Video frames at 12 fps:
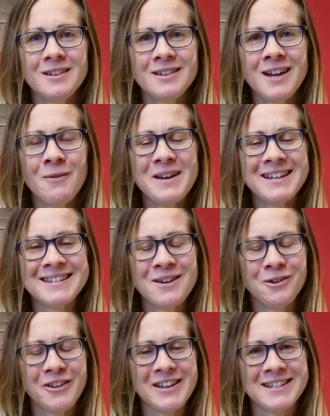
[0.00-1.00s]
Now, we can see
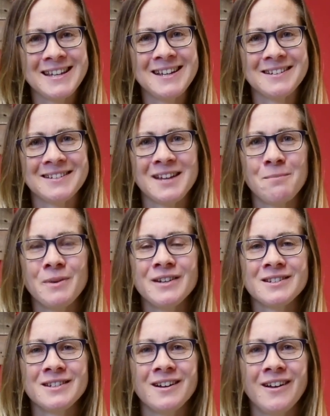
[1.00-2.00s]
all of these things are so
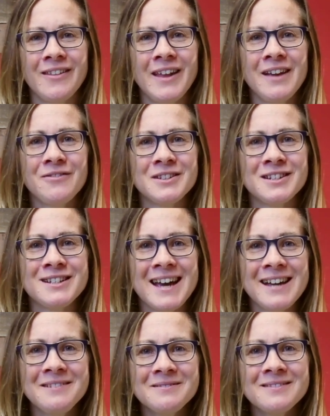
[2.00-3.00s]
pertinent, aren't they, for
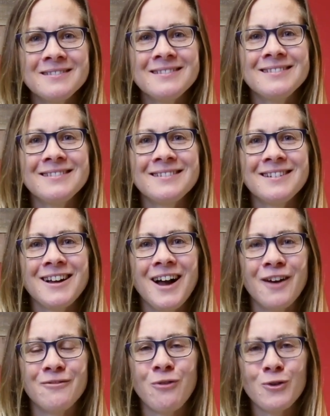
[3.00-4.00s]
today?
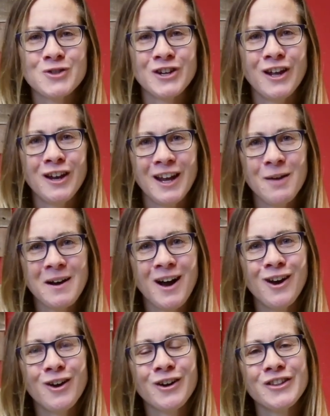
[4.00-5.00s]
Unfortunately, we
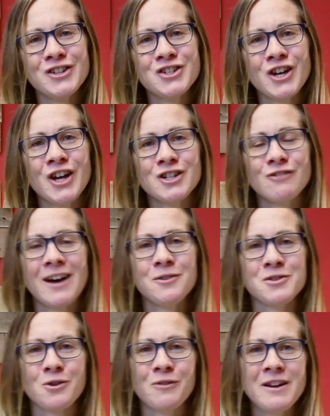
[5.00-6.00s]
can't look at the church around
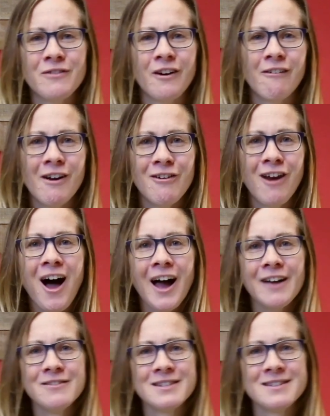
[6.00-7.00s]
us or even our own
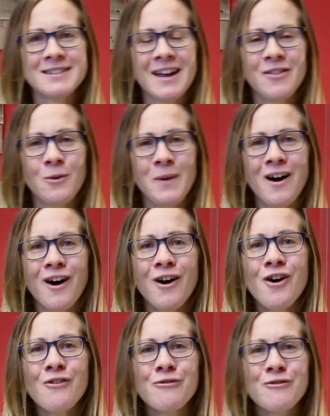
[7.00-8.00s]
lives and say that we are
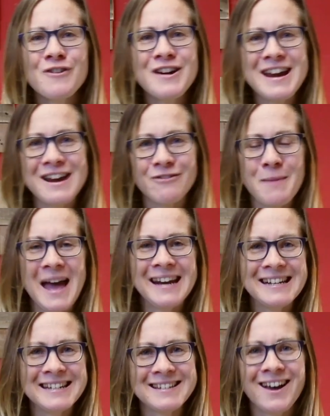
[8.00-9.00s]
free from
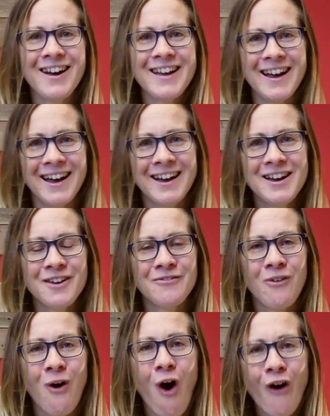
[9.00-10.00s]
any desire
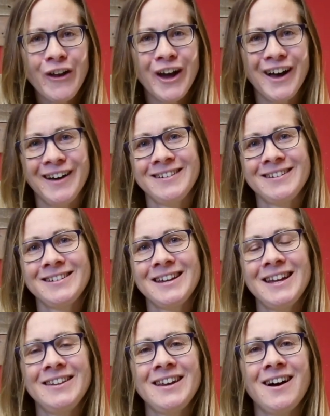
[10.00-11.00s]
for honour
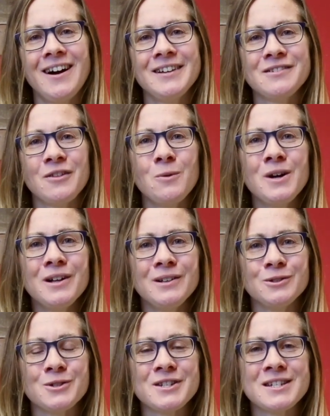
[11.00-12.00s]
in the eyes of the
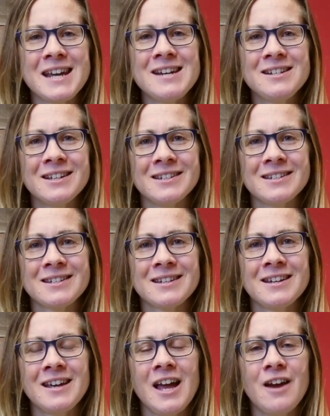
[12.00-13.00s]
world or status
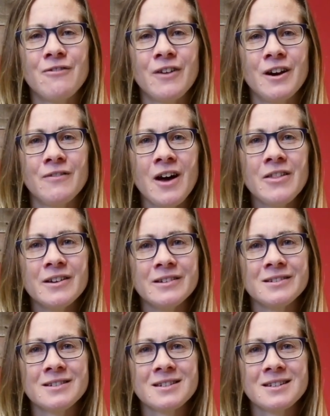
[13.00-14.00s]
in front of
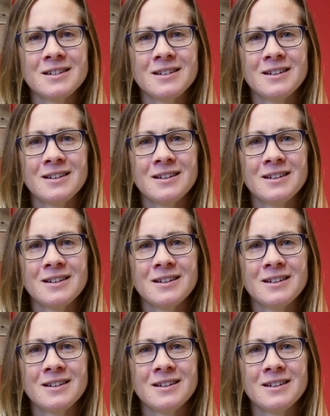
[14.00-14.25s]
others.